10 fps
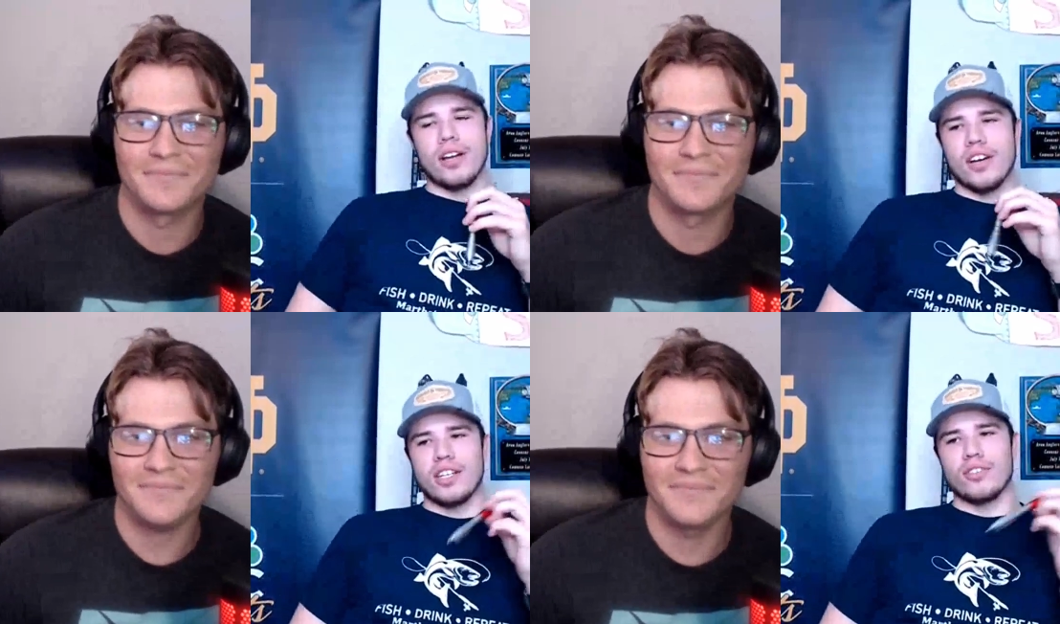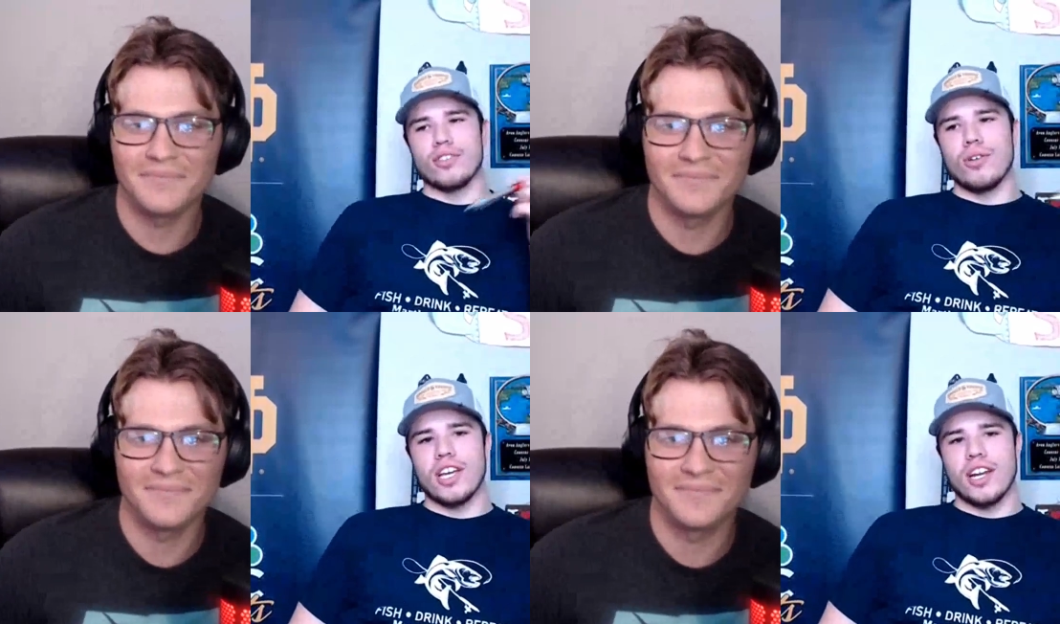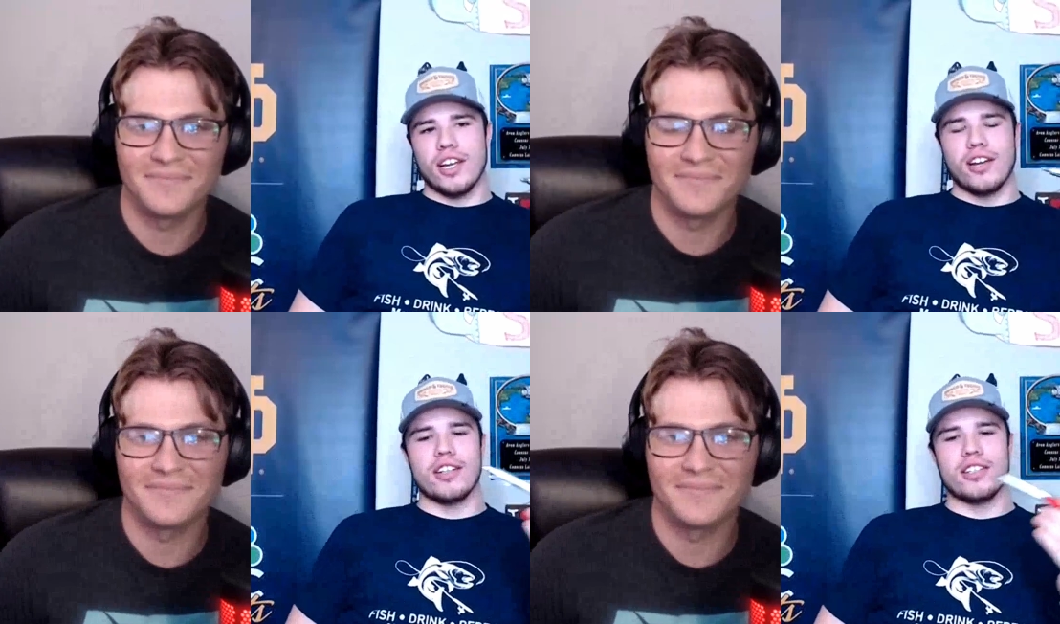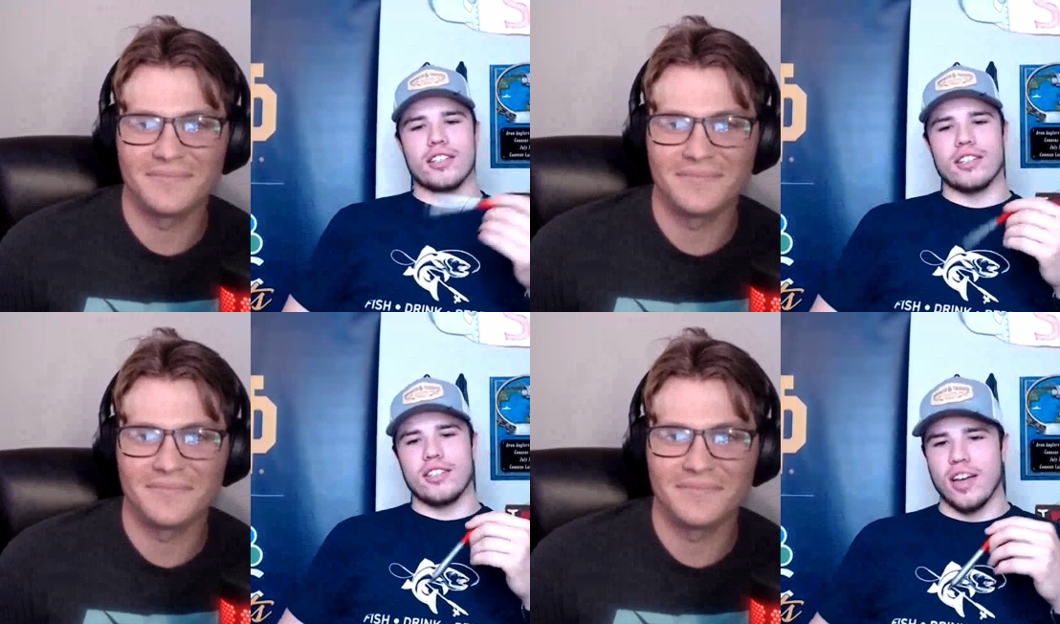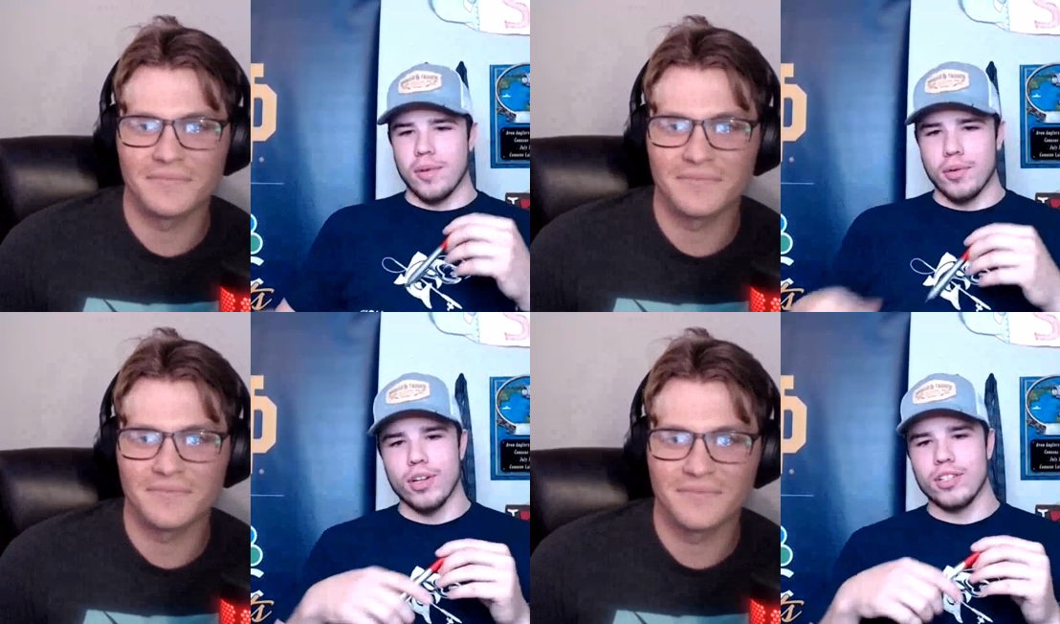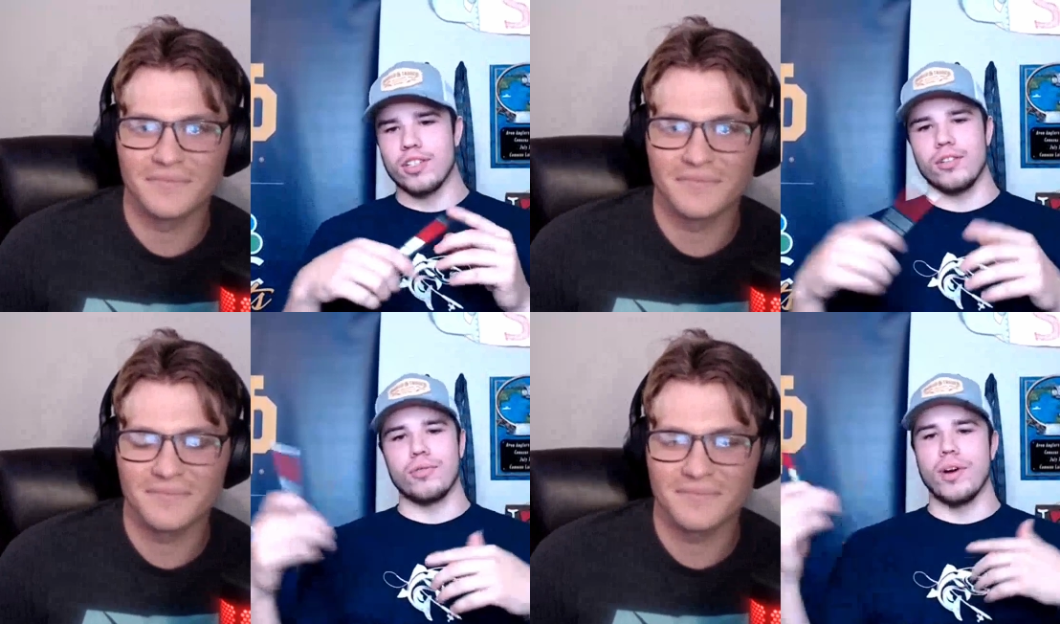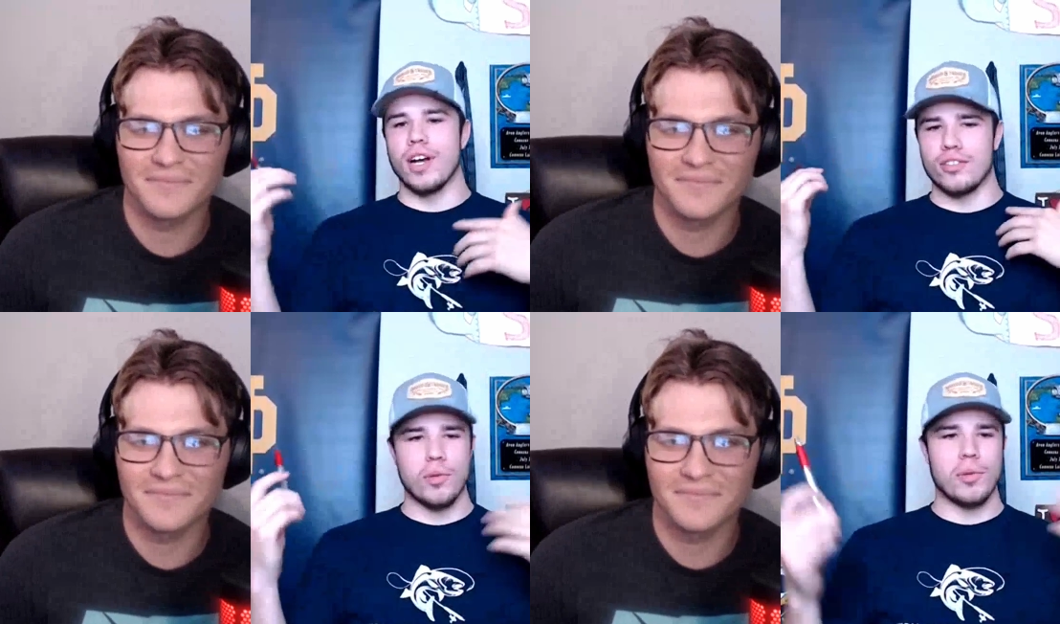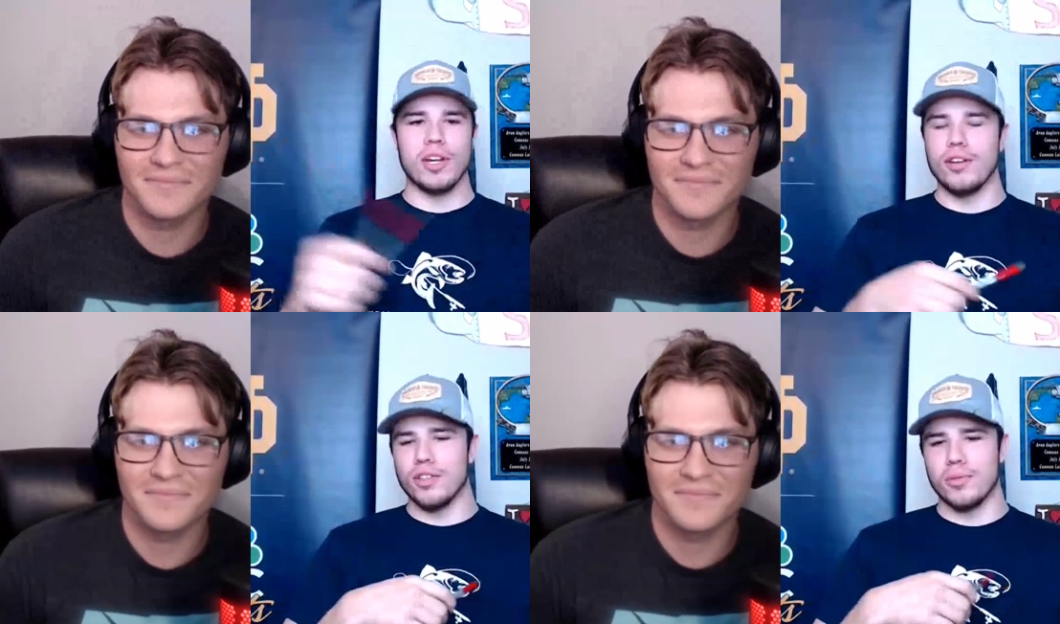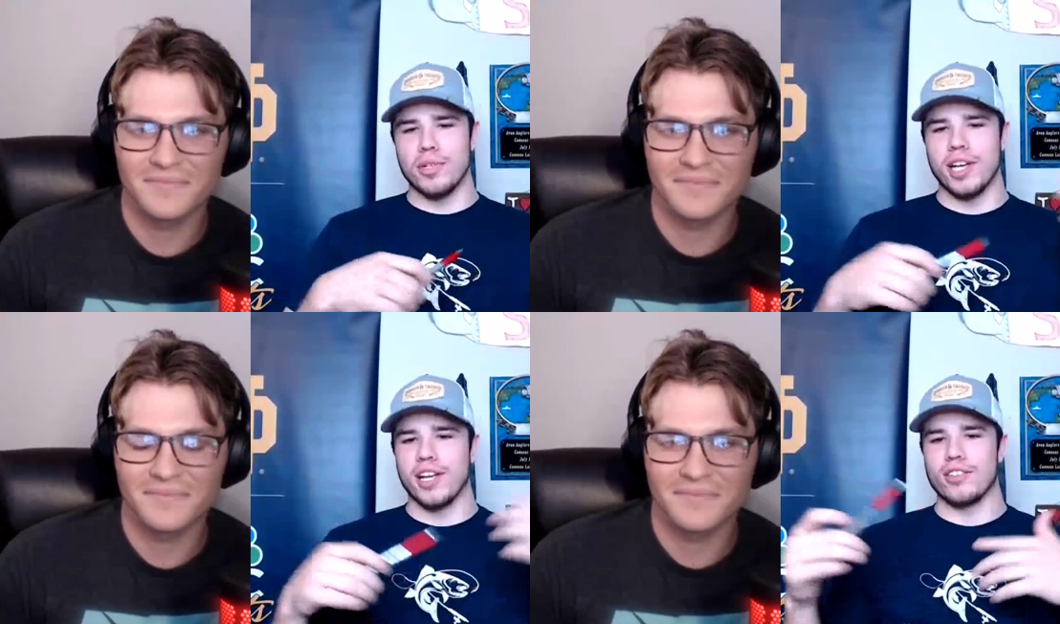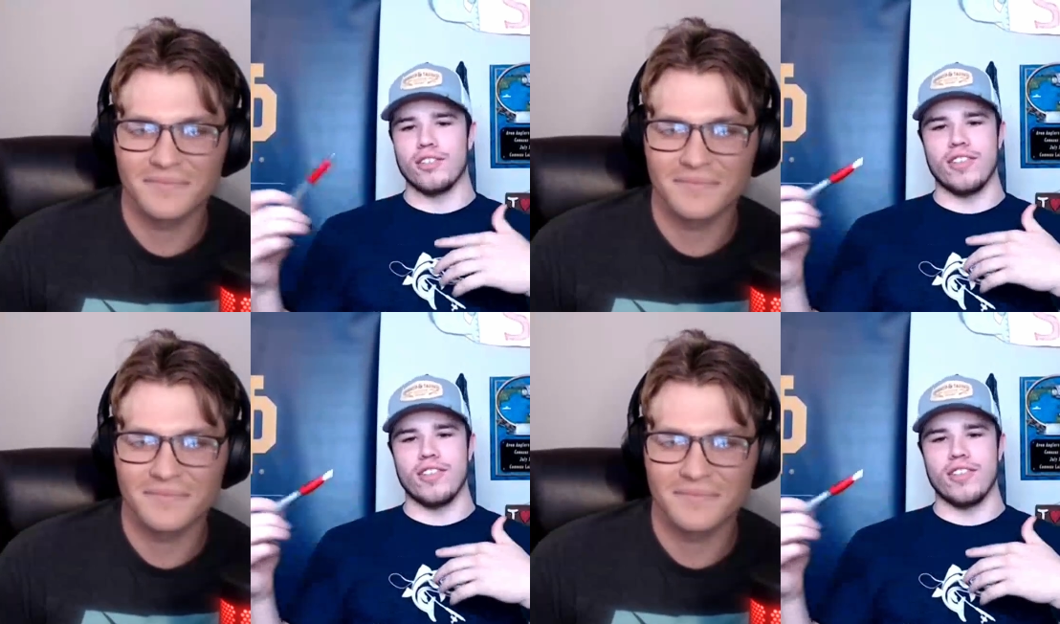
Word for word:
Speaker 1: while ago because I was always kind of curious because I've been one to watch so many YouTube channels.